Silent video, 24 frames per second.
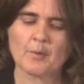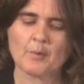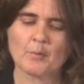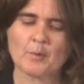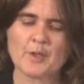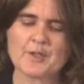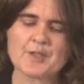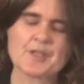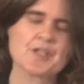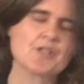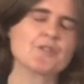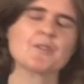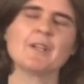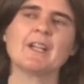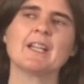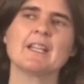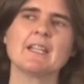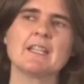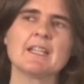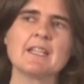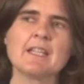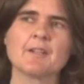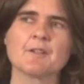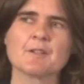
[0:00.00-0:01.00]
what's
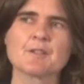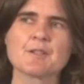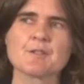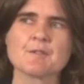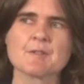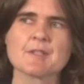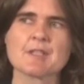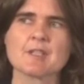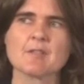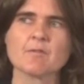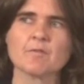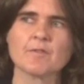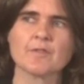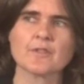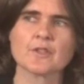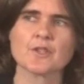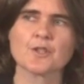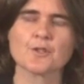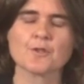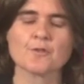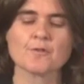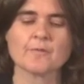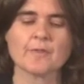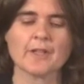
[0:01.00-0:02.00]
striking here is you see
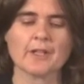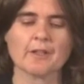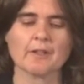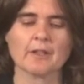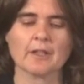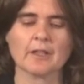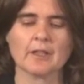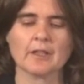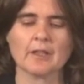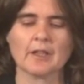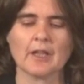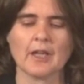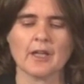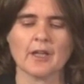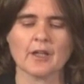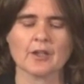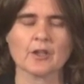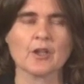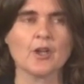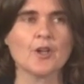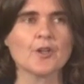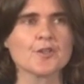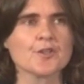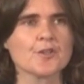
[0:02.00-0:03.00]
two very
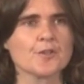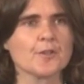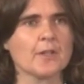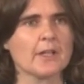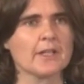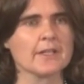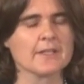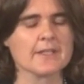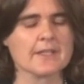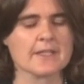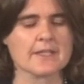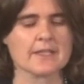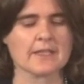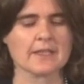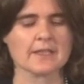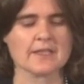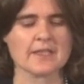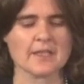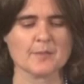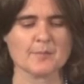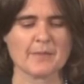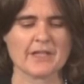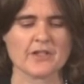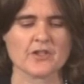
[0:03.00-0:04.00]
contrasting
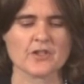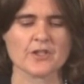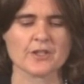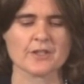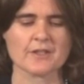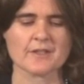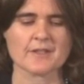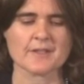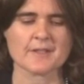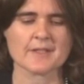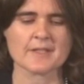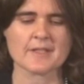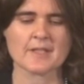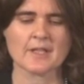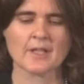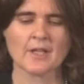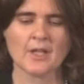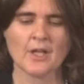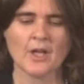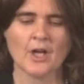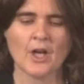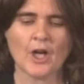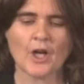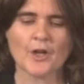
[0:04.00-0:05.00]
dimensions.
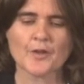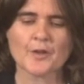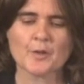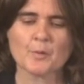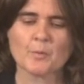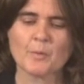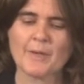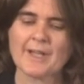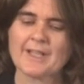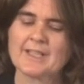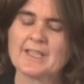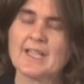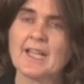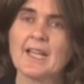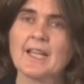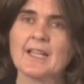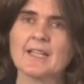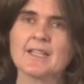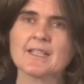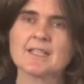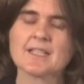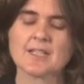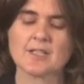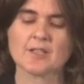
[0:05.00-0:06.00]
On the one
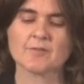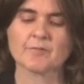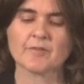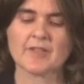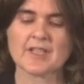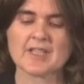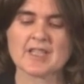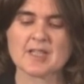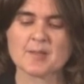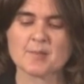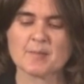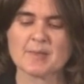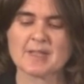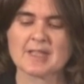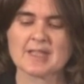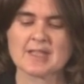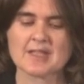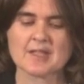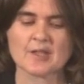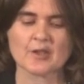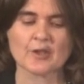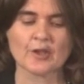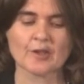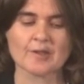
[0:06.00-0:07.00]
hand,
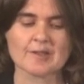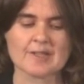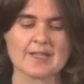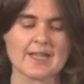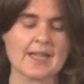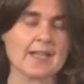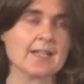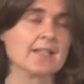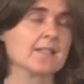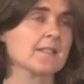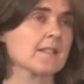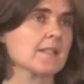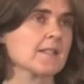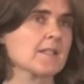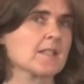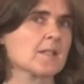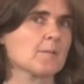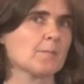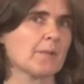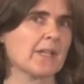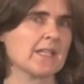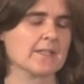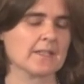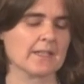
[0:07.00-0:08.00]
investments in girls' access
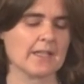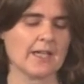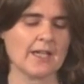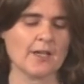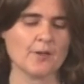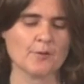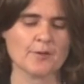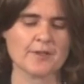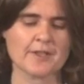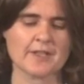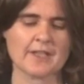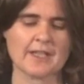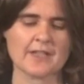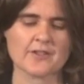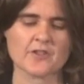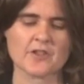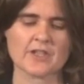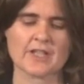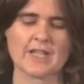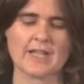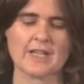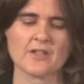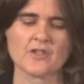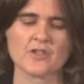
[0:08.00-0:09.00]
to basic health and
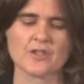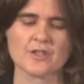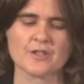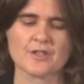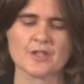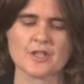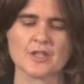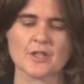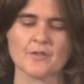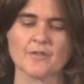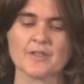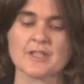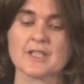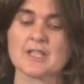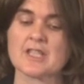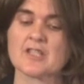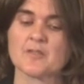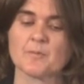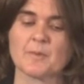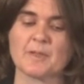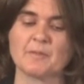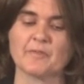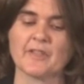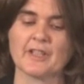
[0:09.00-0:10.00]
education services
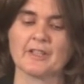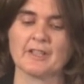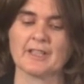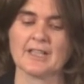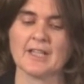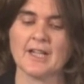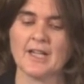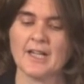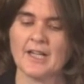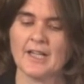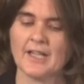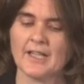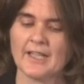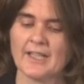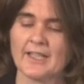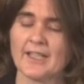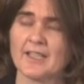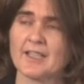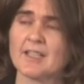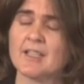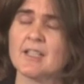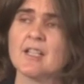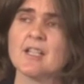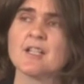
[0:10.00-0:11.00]
have been very
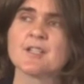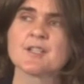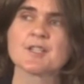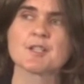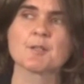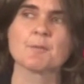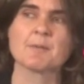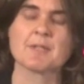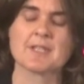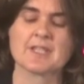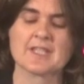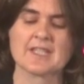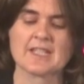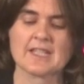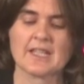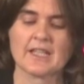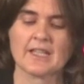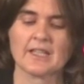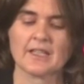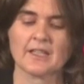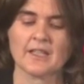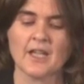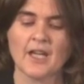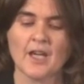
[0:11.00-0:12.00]
high, so we
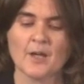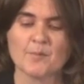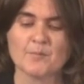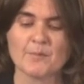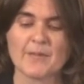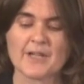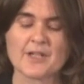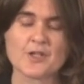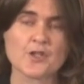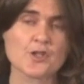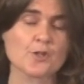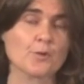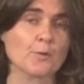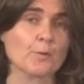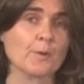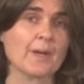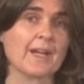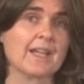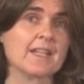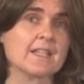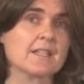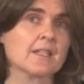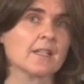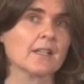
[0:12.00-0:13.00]
see much
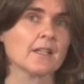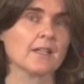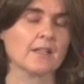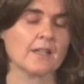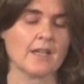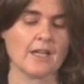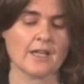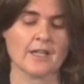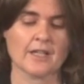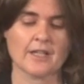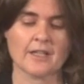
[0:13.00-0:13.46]
greater